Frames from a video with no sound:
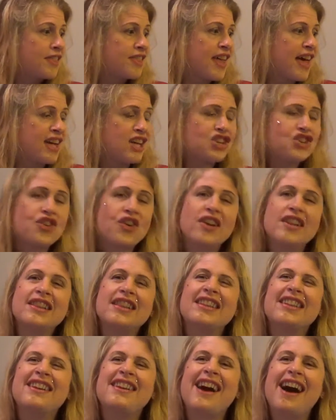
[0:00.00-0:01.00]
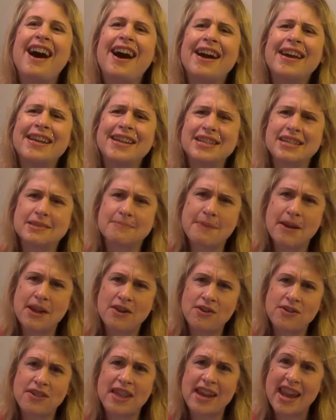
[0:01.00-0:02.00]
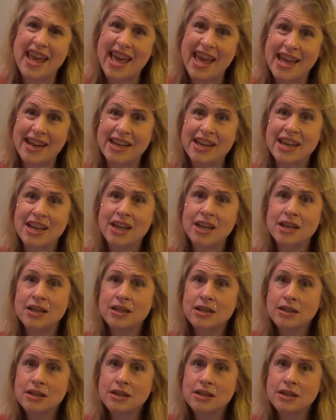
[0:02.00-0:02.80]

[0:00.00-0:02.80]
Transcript: That adrenaline high is better than any